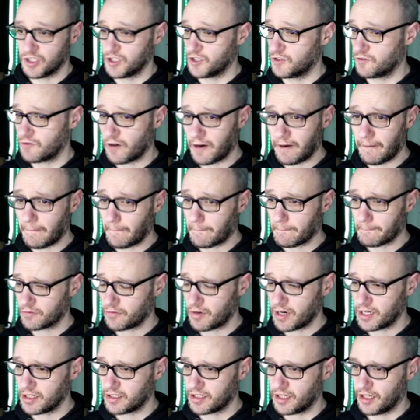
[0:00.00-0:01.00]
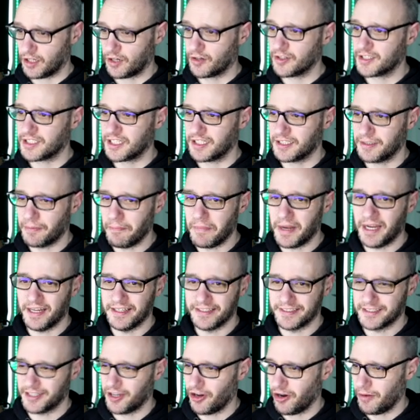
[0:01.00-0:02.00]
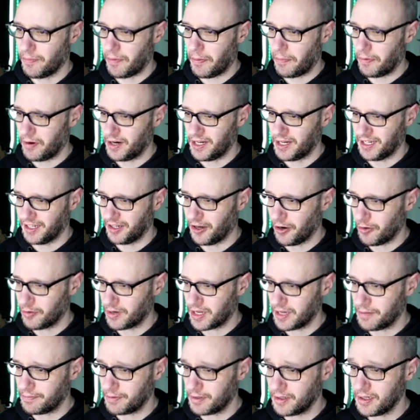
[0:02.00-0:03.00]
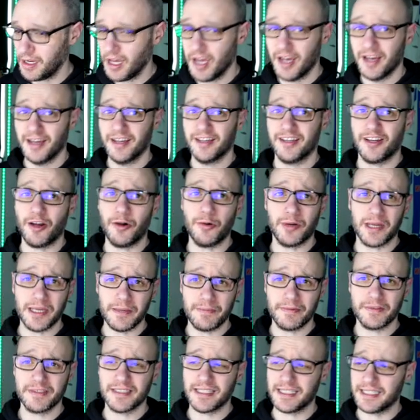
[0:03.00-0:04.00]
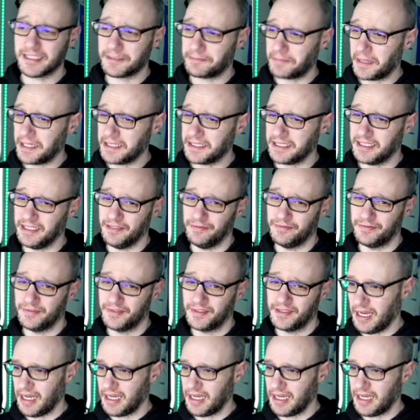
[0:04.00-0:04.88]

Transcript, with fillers: which is great it's great so it costs us a million to go up a point in goalkeeping goalkeepers are expensive